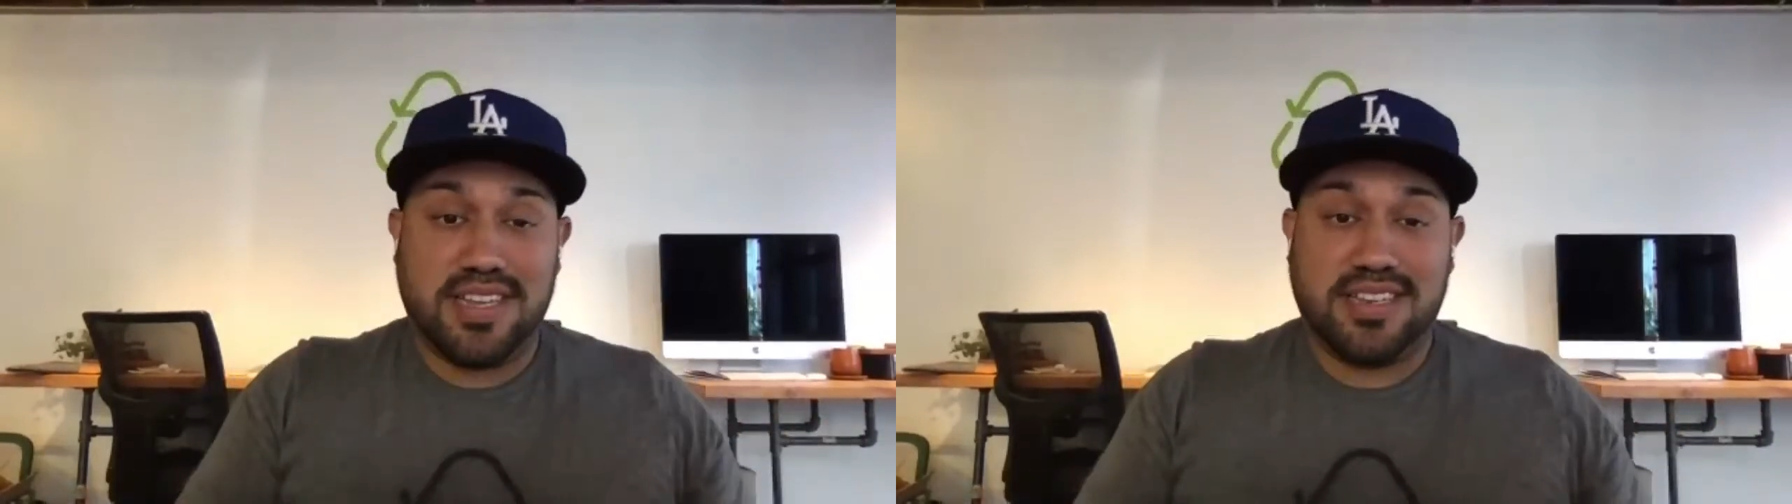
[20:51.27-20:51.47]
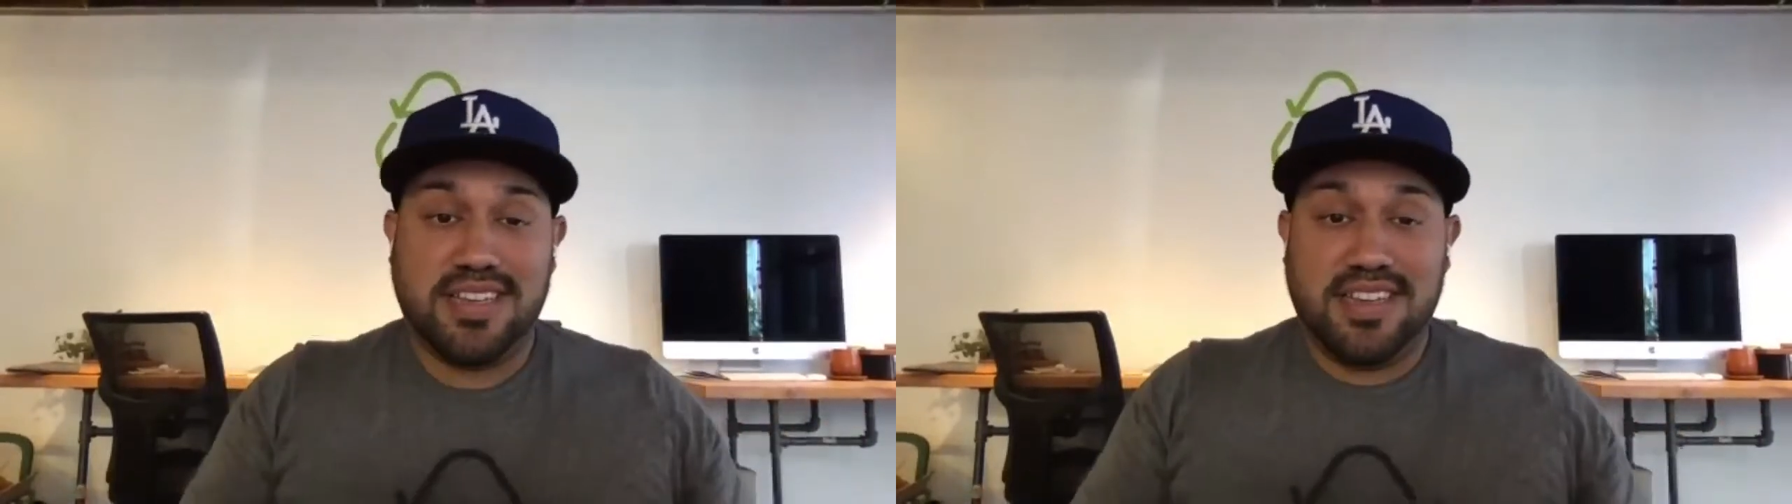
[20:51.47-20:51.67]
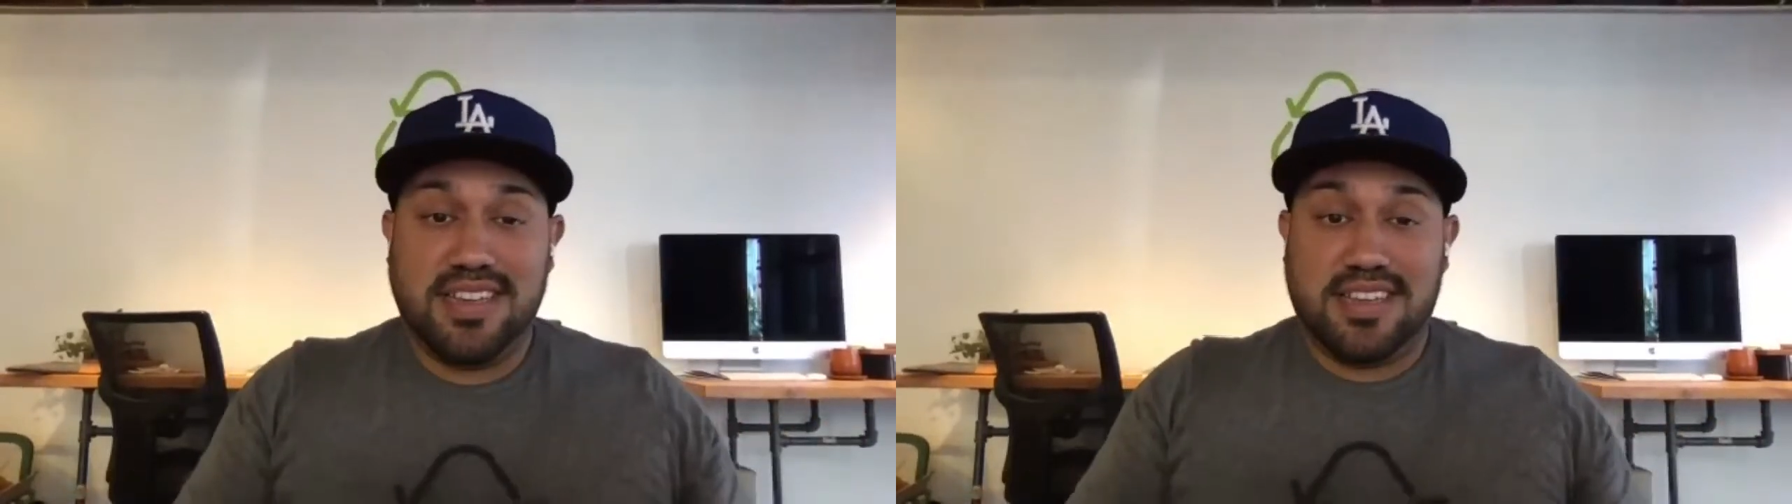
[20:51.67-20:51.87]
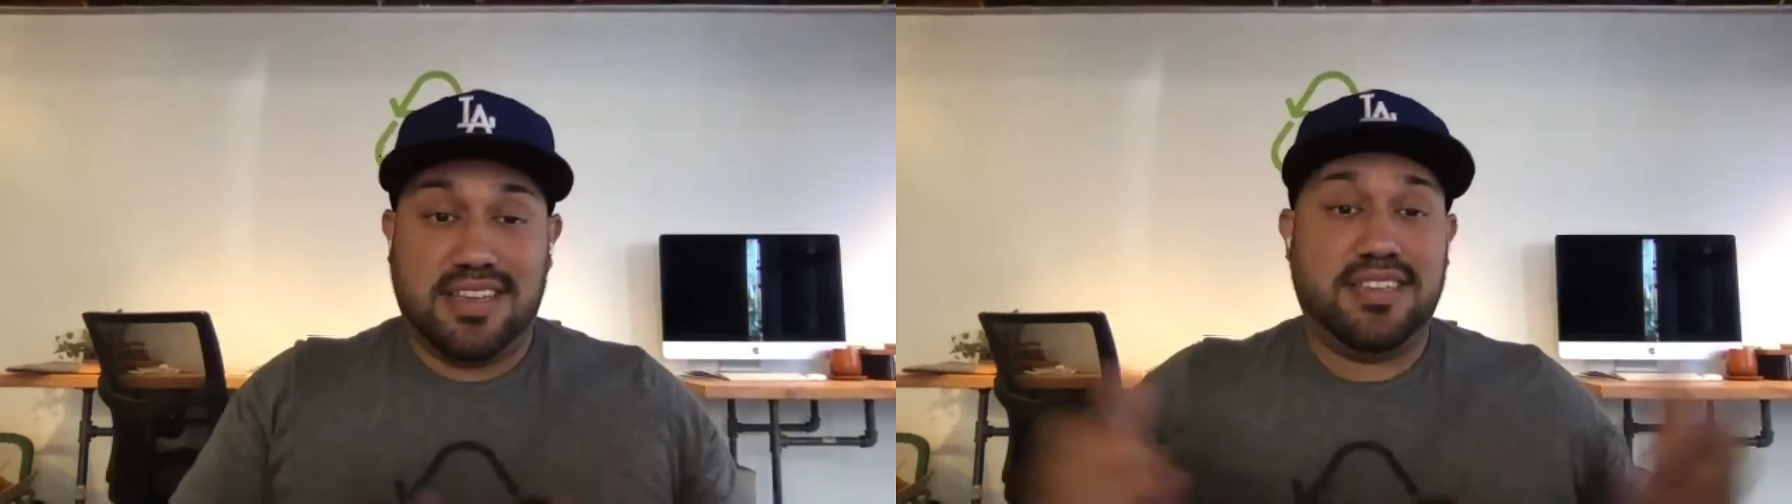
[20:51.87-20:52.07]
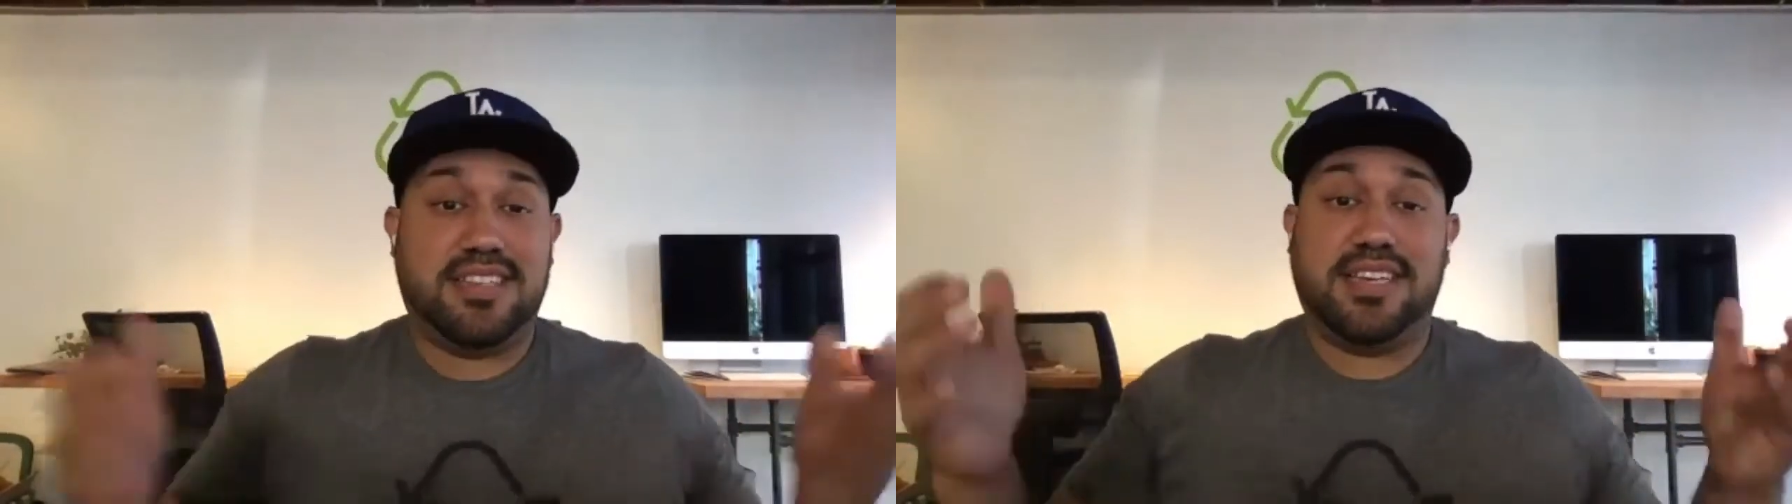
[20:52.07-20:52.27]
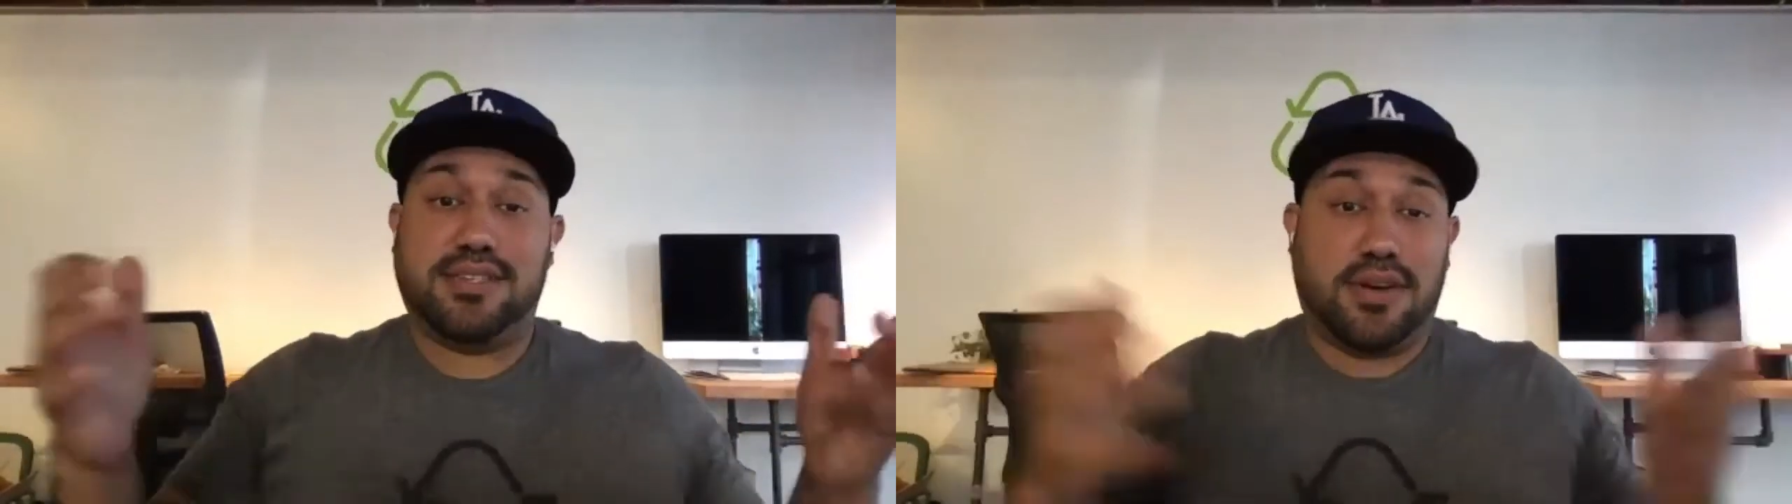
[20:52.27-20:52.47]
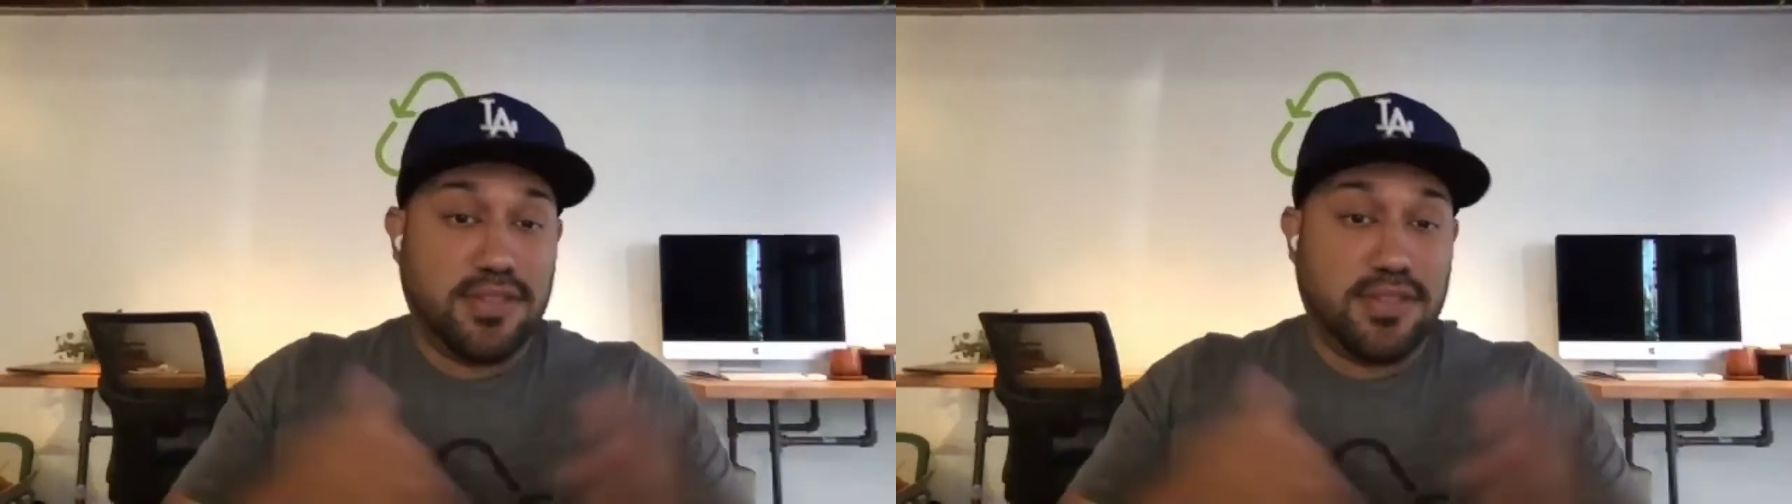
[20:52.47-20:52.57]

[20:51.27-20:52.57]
And he takes all